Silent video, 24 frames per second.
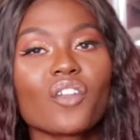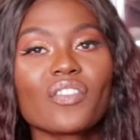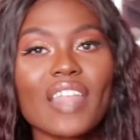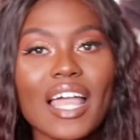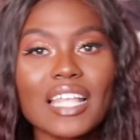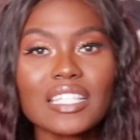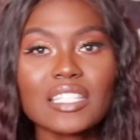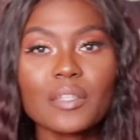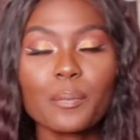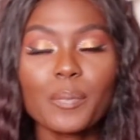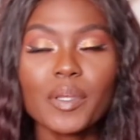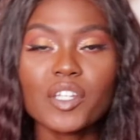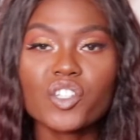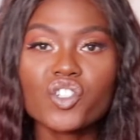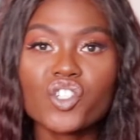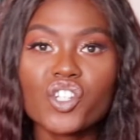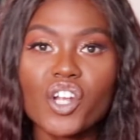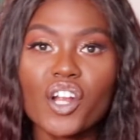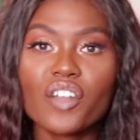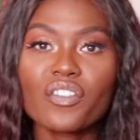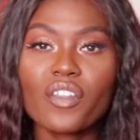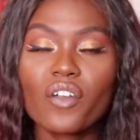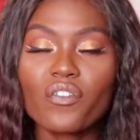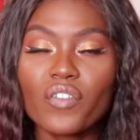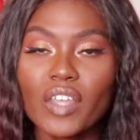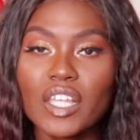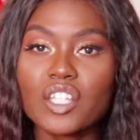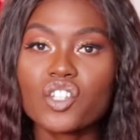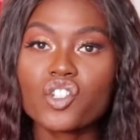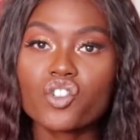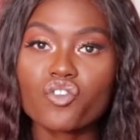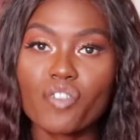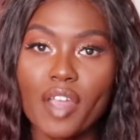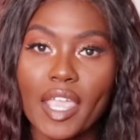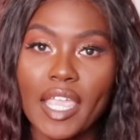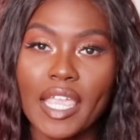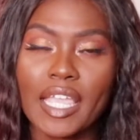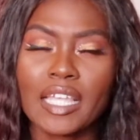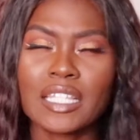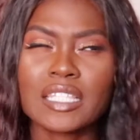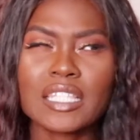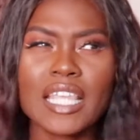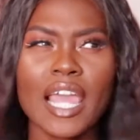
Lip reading: that's the picture of it straightened.